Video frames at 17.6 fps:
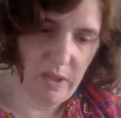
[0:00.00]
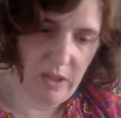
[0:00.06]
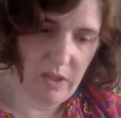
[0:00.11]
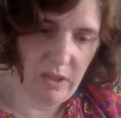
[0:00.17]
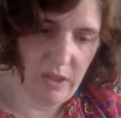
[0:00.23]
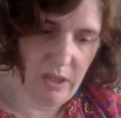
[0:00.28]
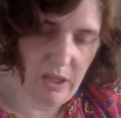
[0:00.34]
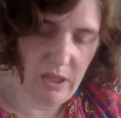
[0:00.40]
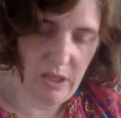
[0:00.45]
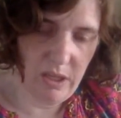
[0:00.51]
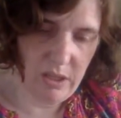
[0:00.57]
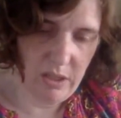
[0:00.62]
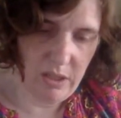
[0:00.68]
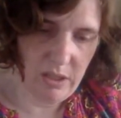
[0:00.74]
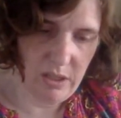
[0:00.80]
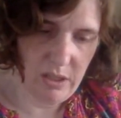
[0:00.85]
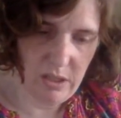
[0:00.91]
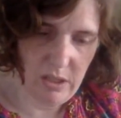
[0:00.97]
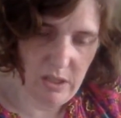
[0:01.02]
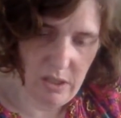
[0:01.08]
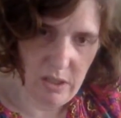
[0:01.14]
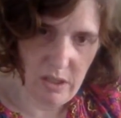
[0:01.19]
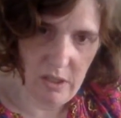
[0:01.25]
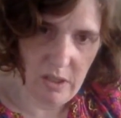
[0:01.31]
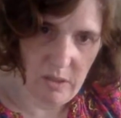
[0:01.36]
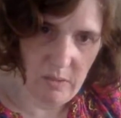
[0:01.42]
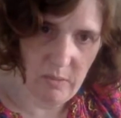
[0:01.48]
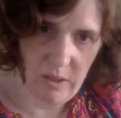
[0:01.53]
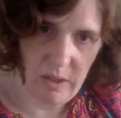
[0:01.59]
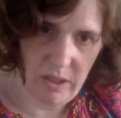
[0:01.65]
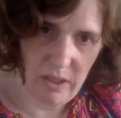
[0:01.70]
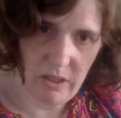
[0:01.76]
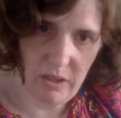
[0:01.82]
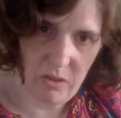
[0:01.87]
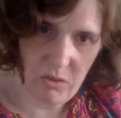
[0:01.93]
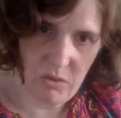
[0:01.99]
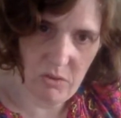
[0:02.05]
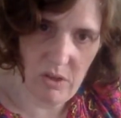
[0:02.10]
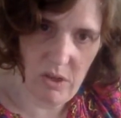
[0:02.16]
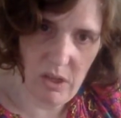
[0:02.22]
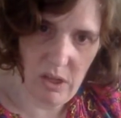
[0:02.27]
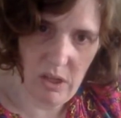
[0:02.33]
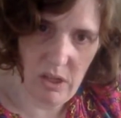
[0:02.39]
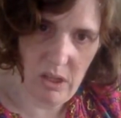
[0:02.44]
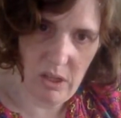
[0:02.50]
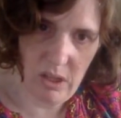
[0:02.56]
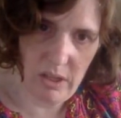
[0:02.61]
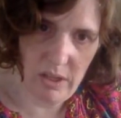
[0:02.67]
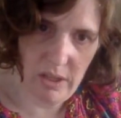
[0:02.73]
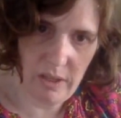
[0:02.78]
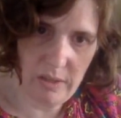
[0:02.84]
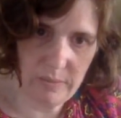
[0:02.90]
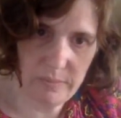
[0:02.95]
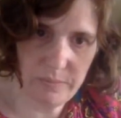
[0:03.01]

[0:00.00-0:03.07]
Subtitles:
Okay, letting it dry.